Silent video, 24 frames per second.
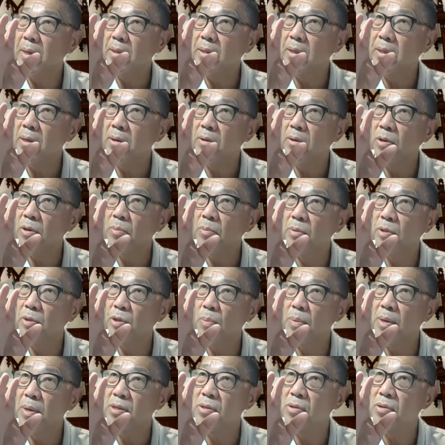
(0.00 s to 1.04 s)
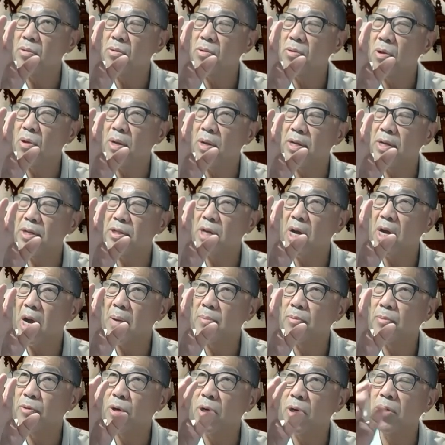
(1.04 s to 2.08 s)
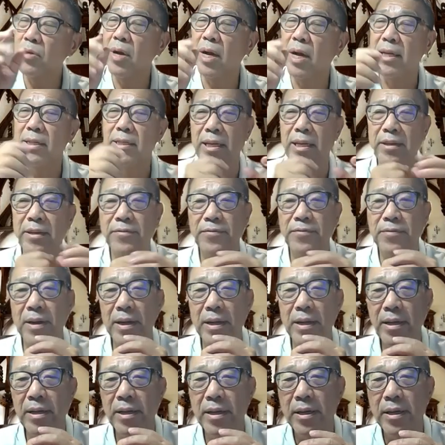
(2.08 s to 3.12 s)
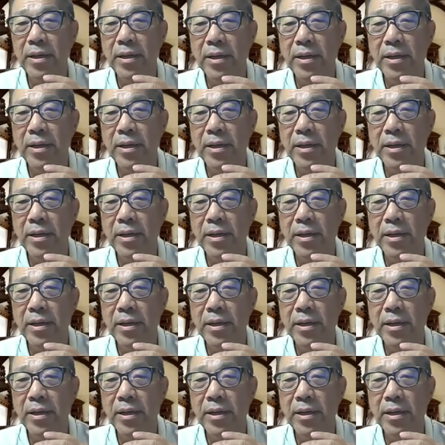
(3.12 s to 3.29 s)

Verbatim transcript: in terms of domains of knowledge, I'm trying to identify